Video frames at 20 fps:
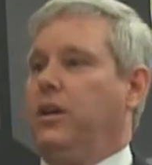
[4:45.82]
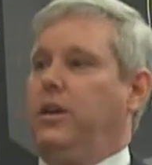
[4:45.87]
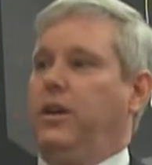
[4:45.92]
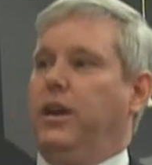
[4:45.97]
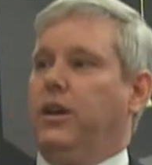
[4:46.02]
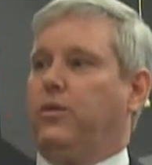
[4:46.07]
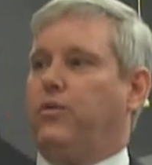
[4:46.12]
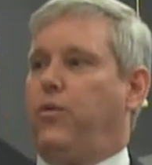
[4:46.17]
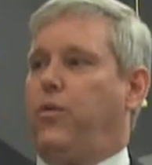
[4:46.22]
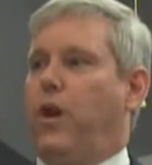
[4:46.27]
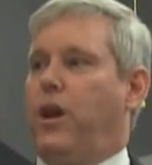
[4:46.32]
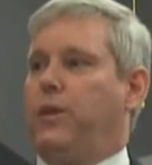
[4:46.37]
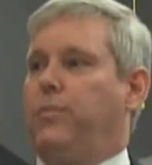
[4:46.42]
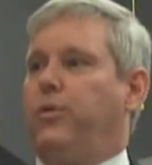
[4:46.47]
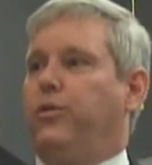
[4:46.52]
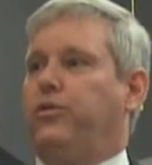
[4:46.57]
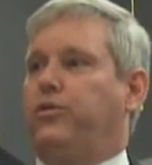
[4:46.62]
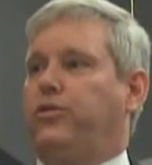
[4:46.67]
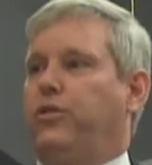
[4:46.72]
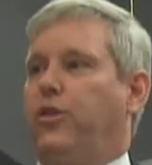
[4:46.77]

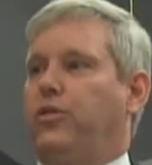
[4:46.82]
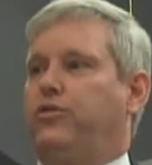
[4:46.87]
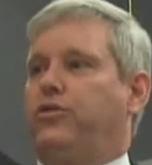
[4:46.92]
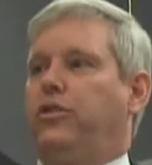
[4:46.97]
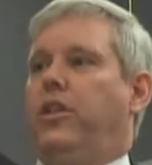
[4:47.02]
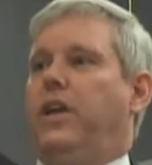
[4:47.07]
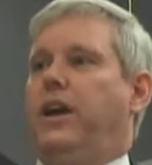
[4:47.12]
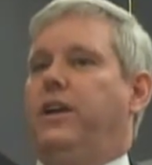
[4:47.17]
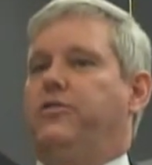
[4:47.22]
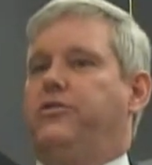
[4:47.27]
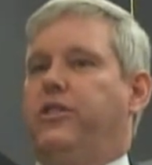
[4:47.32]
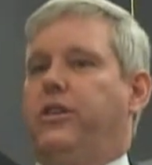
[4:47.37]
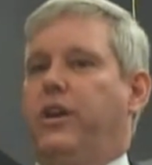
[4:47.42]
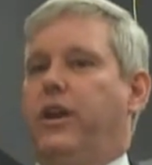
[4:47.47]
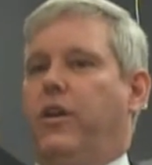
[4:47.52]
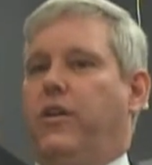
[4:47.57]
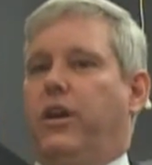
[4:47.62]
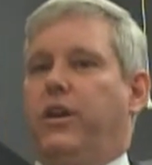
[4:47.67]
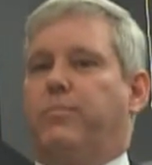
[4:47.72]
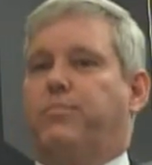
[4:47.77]
incredible social
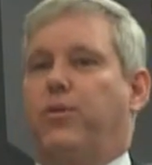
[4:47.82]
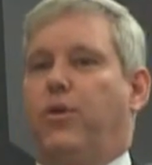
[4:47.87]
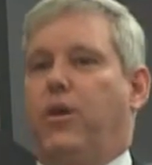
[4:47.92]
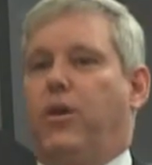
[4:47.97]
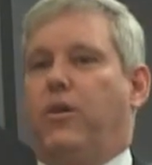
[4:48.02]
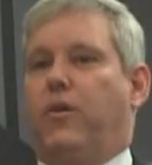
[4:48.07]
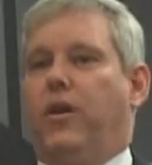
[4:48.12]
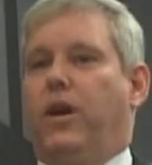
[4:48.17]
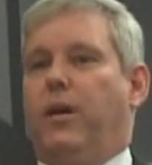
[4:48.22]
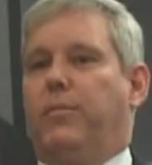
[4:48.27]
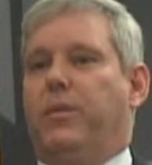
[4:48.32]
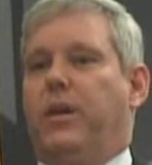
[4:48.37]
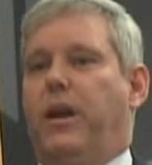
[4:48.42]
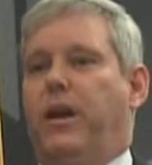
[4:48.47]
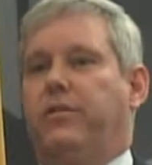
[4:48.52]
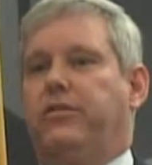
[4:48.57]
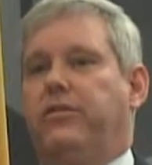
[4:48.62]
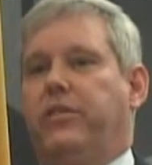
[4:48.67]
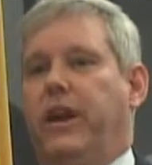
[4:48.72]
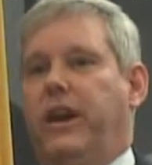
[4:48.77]
engineering program that
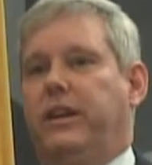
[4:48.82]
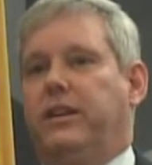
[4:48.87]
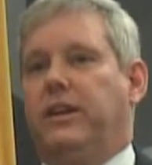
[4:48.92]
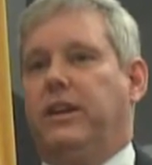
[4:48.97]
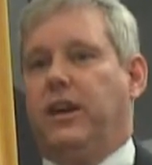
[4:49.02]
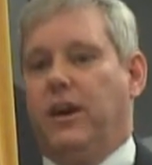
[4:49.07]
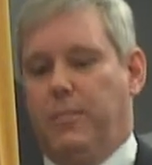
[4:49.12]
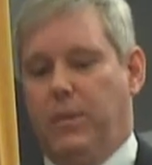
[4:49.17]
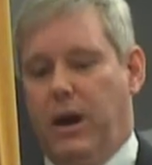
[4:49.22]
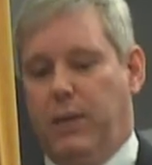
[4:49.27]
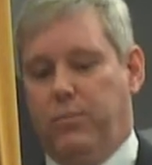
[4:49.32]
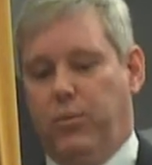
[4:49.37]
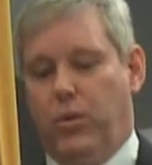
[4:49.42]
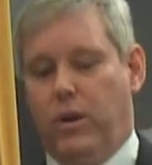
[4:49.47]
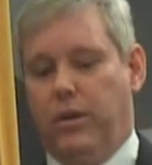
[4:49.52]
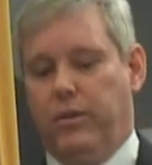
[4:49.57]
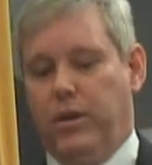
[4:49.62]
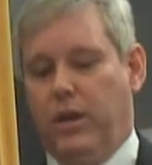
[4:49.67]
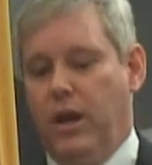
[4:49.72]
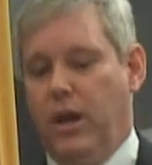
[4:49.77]
our state can come up
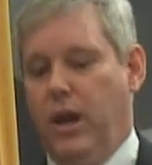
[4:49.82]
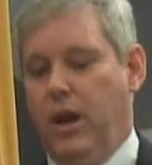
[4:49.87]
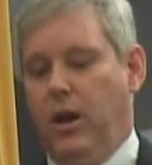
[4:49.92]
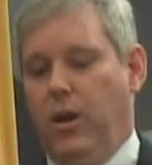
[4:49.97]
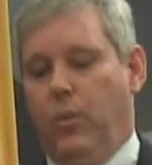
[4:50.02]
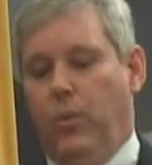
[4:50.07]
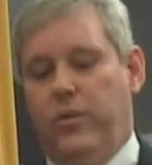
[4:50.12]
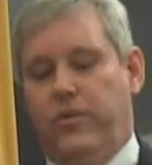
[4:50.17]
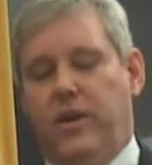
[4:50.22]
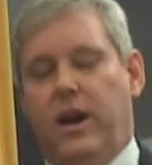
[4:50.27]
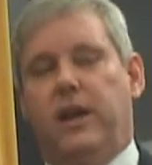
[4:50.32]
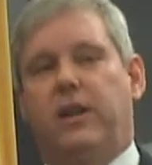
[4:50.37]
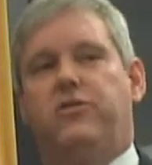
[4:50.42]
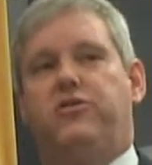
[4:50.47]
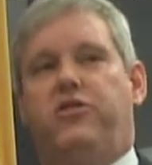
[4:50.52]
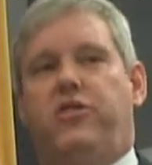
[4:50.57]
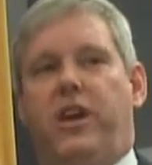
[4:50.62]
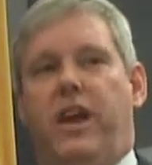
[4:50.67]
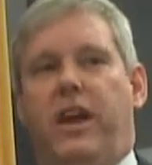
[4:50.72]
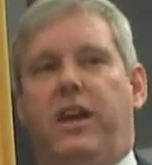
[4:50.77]
with. We've got to
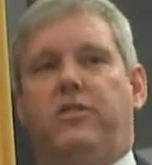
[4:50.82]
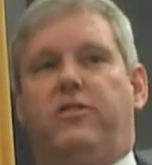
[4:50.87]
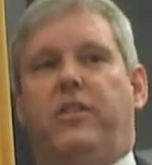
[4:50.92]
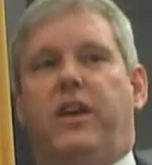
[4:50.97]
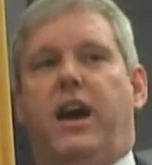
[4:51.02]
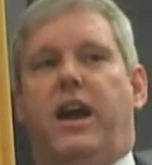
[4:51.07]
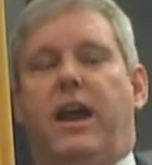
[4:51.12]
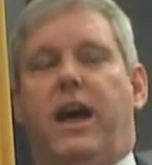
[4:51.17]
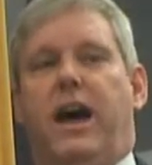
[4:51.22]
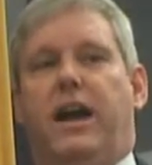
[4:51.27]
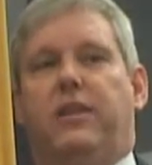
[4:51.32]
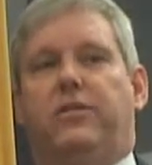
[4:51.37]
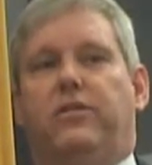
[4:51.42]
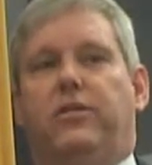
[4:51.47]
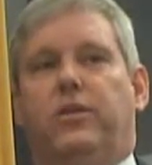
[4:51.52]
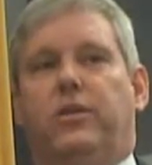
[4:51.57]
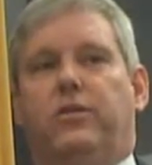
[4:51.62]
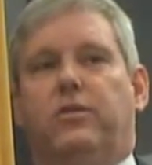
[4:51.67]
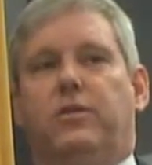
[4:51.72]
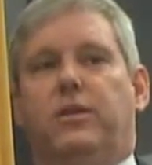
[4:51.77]
change that
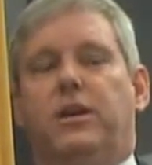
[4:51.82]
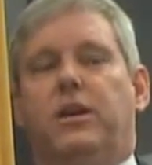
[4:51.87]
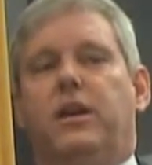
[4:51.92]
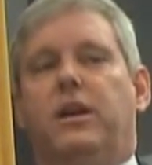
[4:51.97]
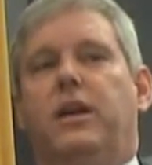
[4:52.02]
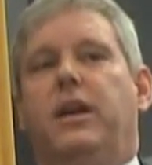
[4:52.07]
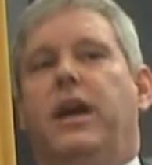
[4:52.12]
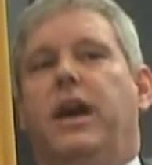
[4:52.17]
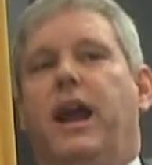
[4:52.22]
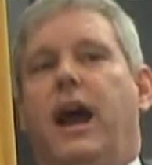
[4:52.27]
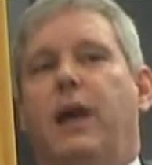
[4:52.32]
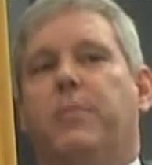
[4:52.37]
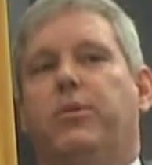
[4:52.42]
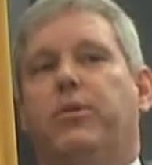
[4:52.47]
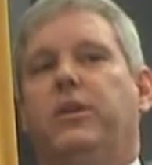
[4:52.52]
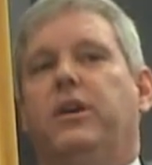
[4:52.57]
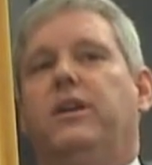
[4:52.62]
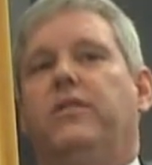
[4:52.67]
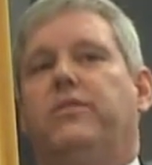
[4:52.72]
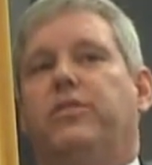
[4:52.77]
attitude. And I
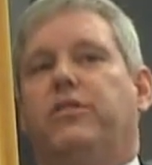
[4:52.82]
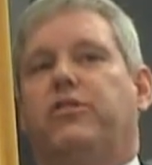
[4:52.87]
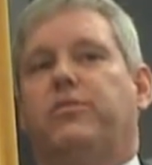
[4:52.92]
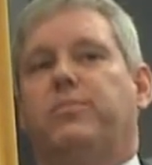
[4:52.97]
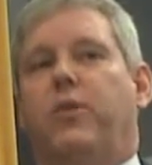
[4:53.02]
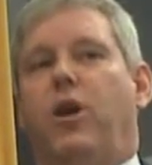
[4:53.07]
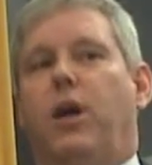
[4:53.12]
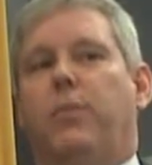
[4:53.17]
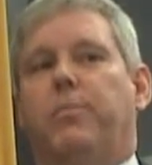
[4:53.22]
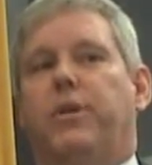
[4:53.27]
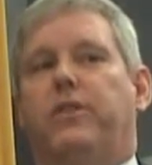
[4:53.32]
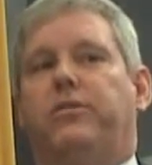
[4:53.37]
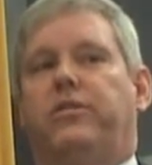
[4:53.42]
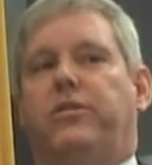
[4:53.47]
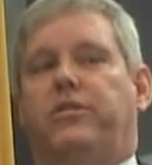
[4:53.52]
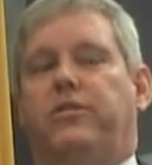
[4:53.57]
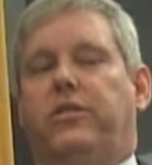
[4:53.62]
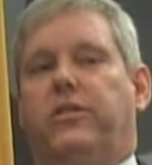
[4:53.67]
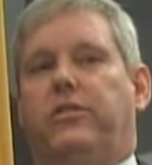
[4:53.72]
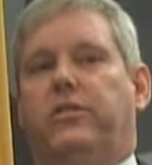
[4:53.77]
believe that small
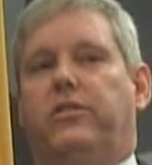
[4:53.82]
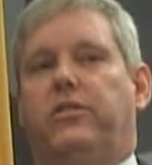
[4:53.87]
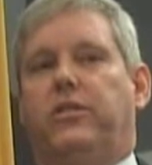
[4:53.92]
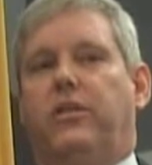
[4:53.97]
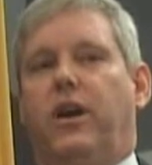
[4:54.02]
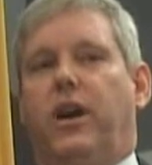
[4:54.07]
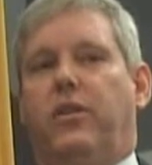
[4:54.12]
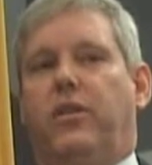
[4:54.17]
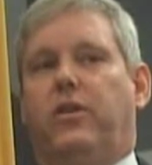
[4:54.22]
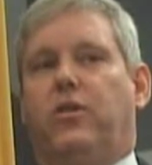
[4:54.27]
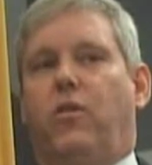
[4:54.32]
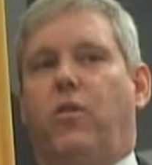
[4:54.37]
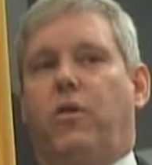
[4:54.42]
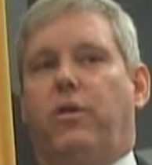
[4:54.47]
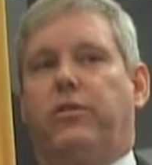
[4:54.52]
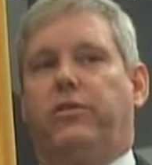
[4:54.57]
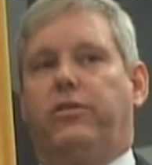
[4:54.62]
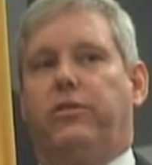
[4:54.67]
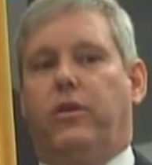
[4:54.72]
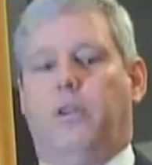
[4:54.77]
businesses are the
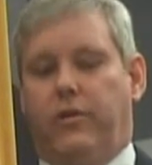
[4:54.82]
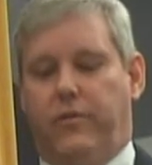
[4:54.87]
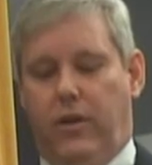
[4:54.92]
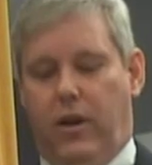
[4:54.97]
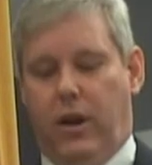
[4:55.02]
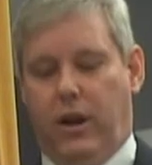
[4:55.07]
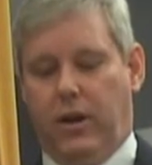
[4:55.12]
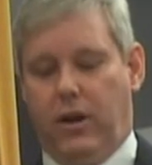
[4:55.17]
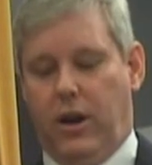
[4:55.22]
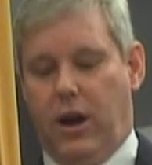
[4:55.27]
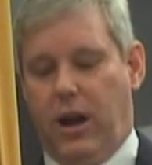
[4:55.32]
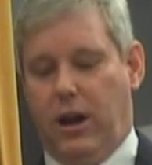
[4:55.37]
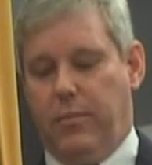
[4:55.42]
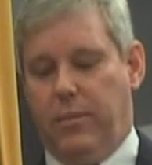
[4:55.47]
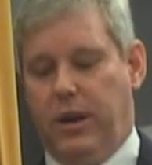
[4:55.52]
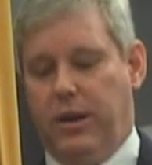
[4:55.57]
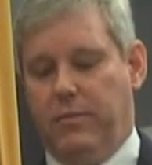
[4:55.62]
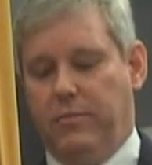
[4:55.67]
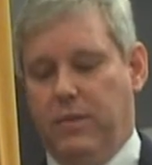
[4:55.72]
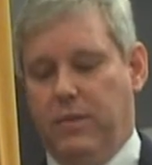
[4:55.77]
cornerstone of our economy.